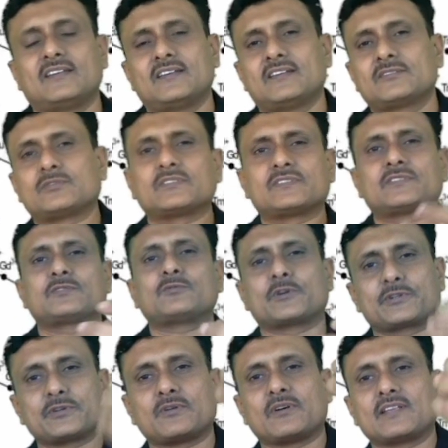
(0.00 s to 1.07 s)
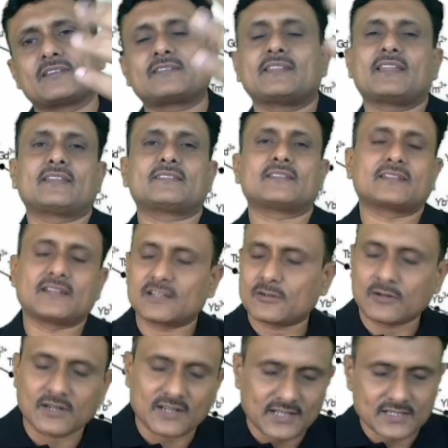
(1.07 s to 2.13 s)
So this is what you call as lanthanide
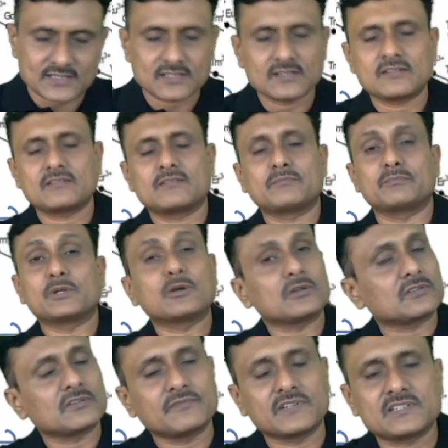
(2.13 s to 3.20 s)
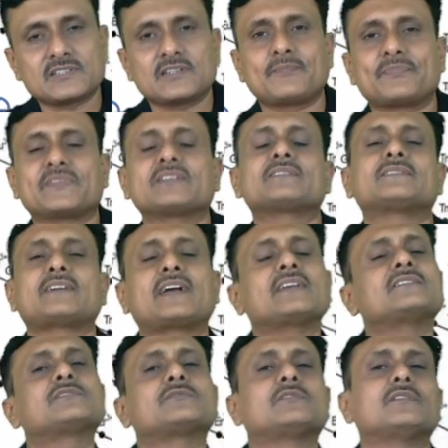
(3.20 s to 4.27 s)
contraction, because of which the
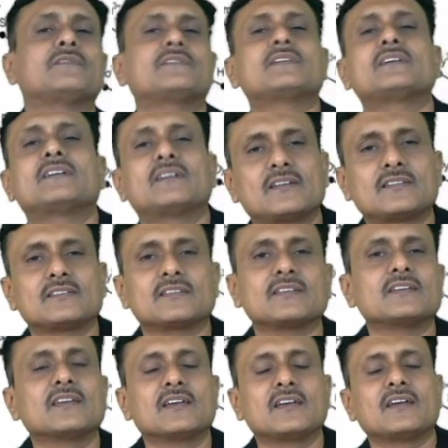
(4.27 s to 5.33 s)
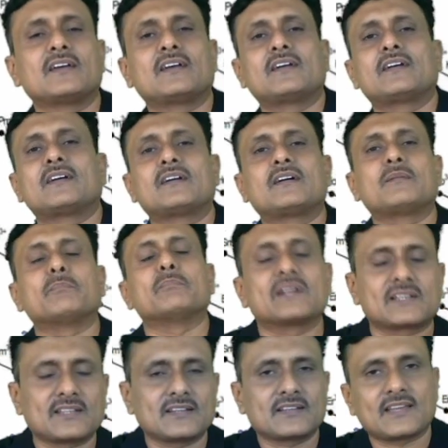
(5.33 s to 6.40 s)
sizes of the
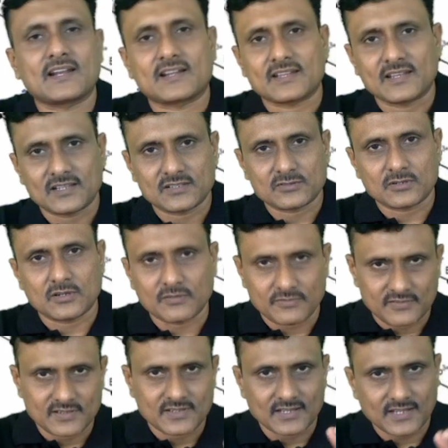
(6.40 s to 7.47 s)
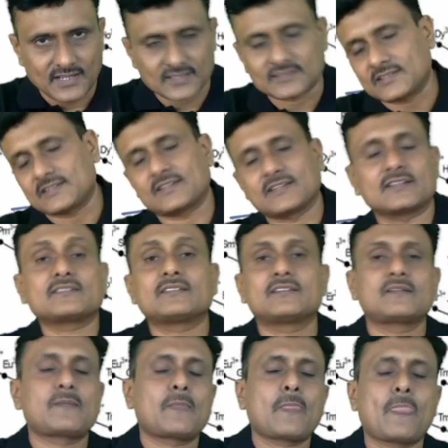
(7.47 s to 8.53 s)
metal cations of lanthanides
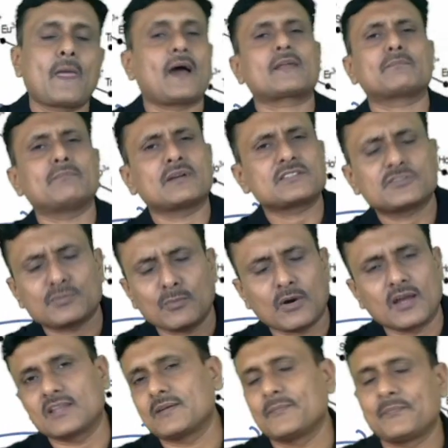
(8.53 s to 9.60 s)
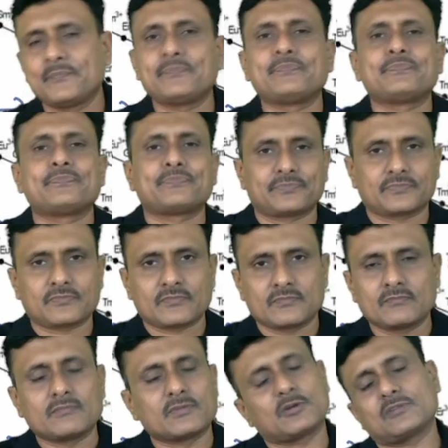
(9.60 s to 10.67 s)
are much smaller,
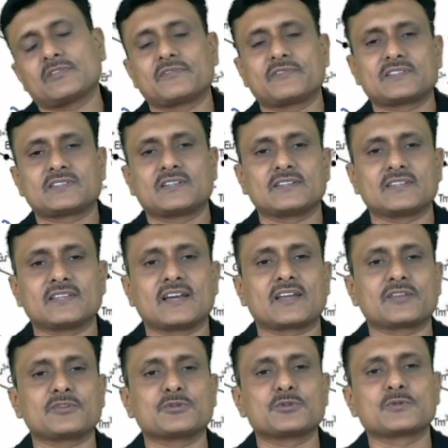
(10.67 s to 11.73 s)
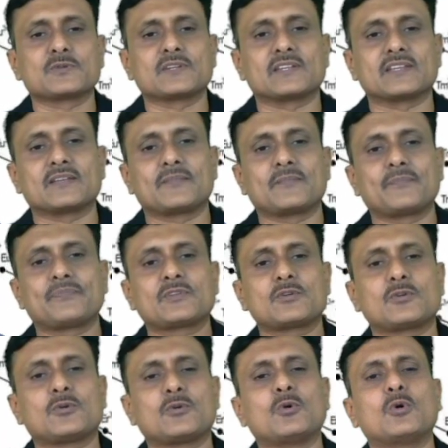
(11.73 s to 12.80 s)
because of which they are usually
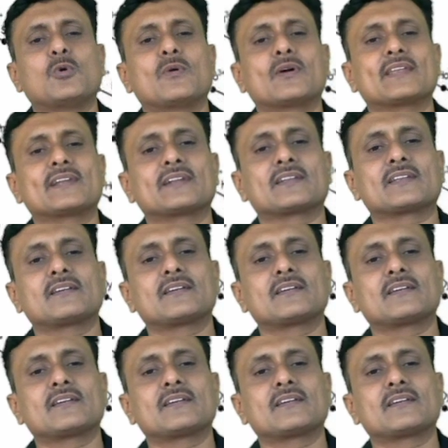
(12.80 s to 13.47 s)
covalent